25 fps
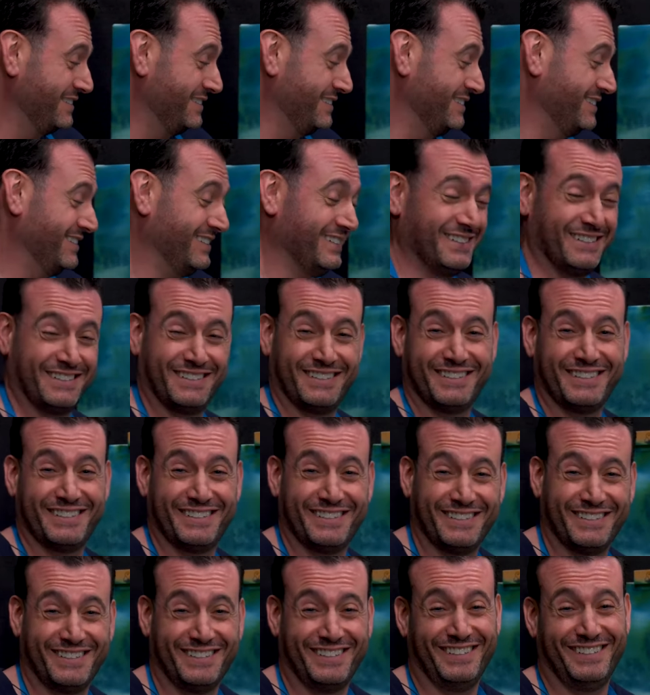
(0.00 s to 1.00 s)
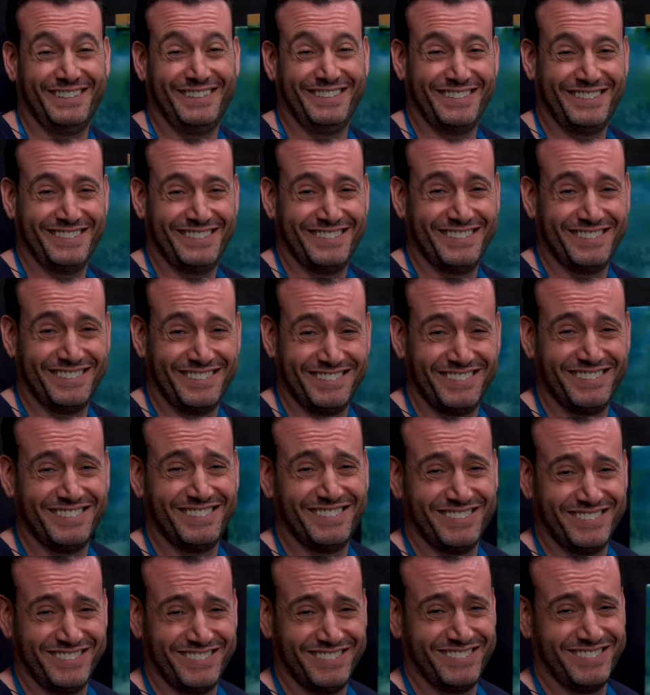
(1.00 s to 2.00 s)

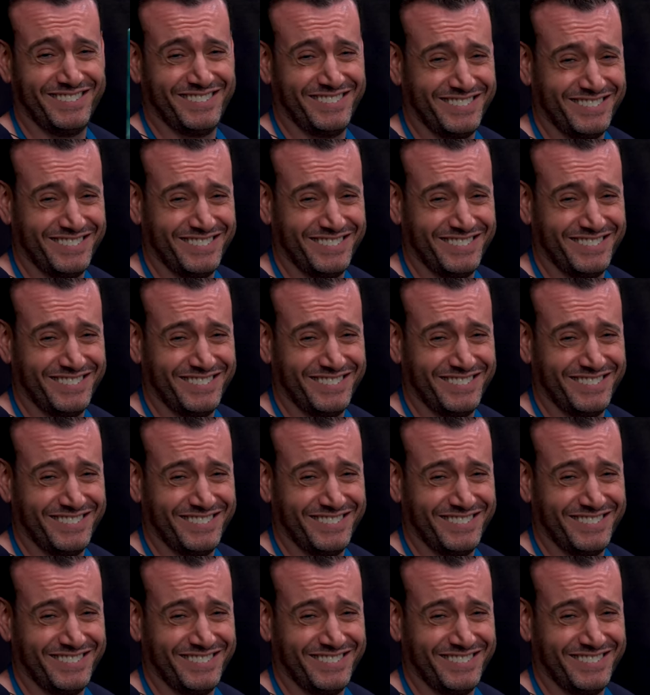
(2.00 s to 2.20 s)
(no one is talking)